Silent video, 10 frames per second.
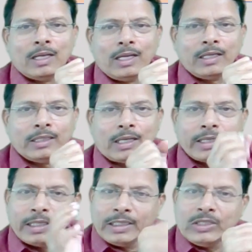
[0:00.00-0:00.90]
And
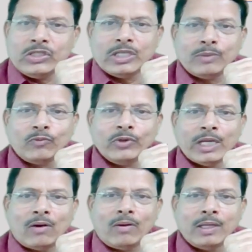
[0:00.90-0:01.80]
again in jump we
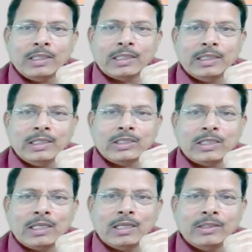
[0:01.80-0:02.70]
have
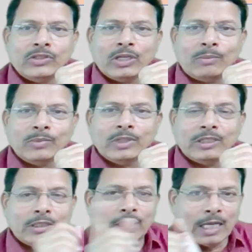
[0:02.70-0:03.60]
unconditional jump
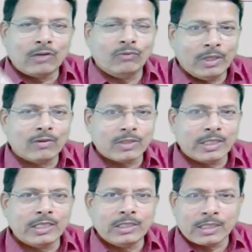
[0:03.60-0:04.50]
that we have
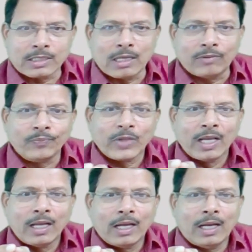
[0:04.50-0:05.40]
studied just now,
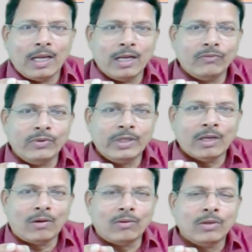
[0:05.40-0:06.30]
and we
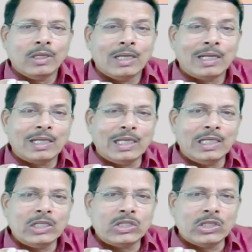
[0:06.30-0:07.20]
have
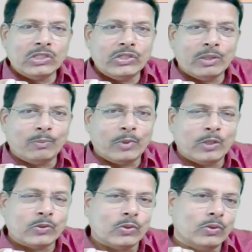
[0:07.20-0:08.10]
conditional jump
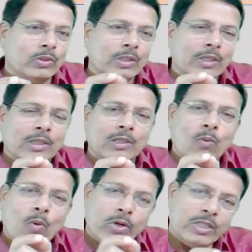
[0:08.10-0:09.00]
also. Now,
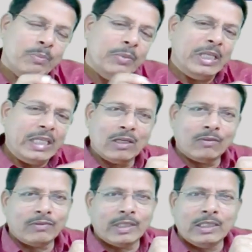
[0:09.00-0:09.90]
what is the meaning
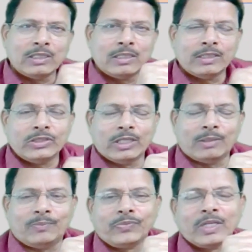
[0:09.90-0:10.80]
of conditional
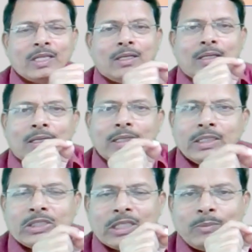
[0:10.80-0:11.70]
jump?
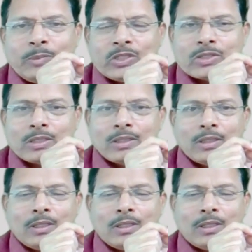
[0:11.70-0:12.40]
Conditional means